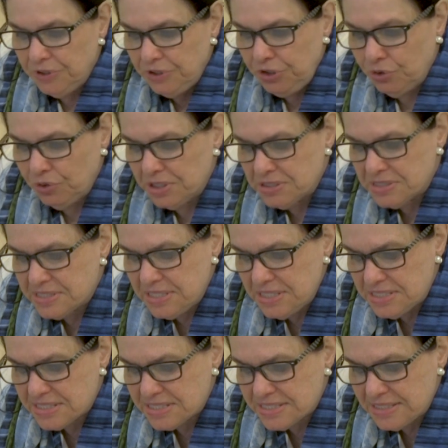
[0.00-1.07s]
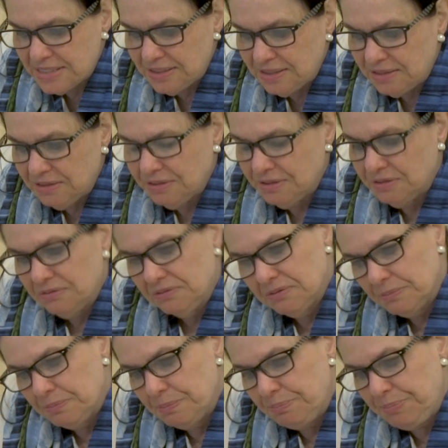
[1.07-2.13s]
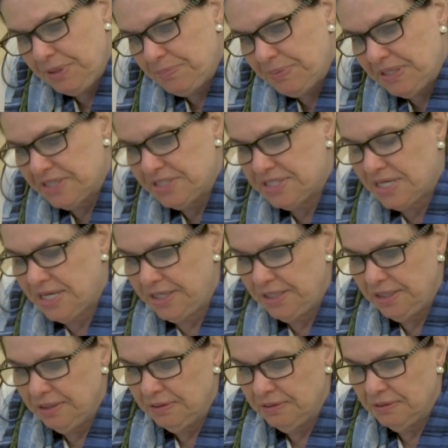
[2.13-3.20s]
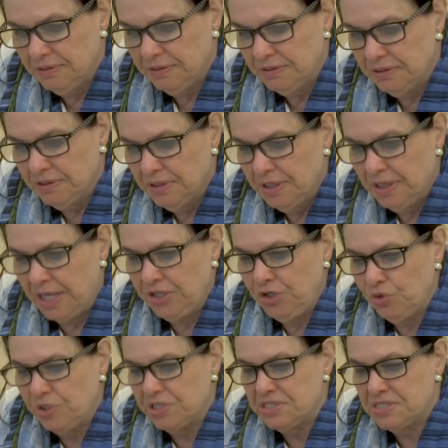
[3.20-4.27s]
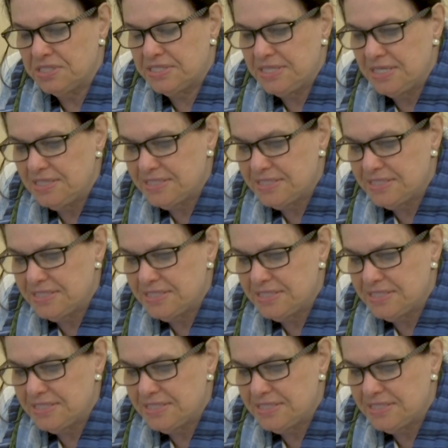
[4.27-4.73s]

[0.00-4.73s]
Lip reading: You can see still people are dying, and you can still